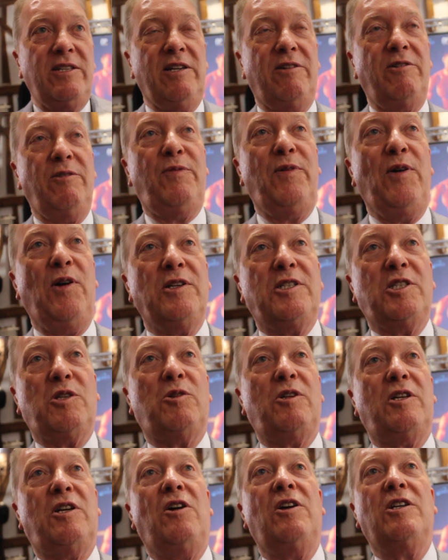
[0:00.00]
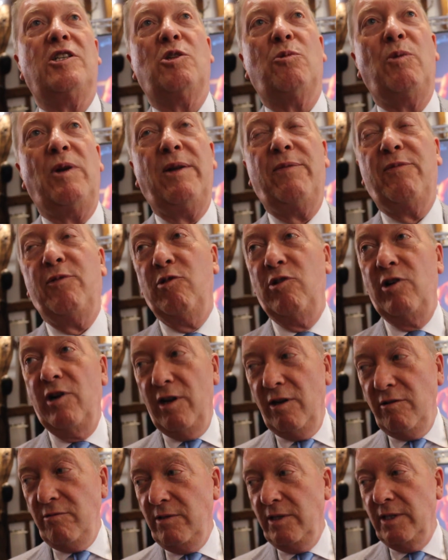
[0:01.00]
The guy's
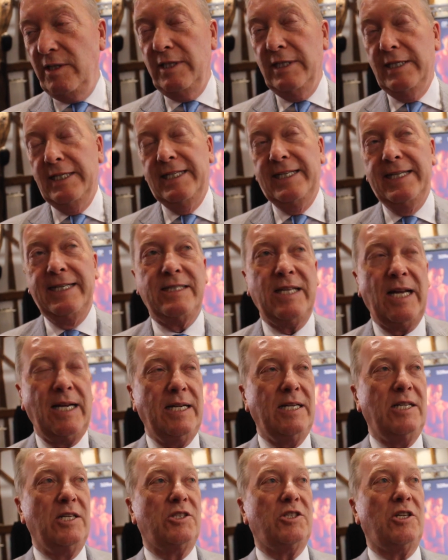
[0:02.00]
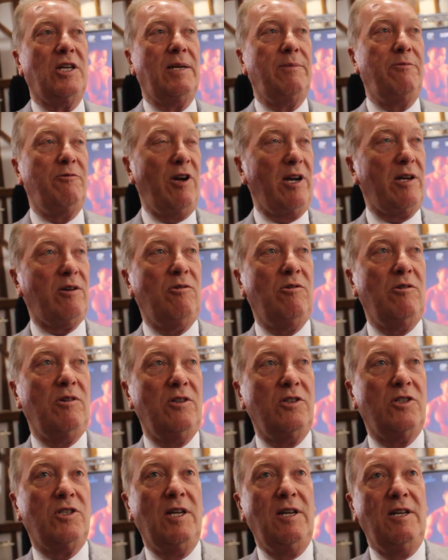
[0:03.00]
24-0, exactly the same record
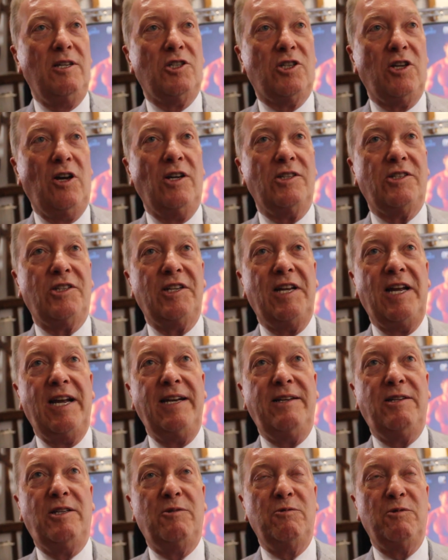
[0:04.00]
as Tyson had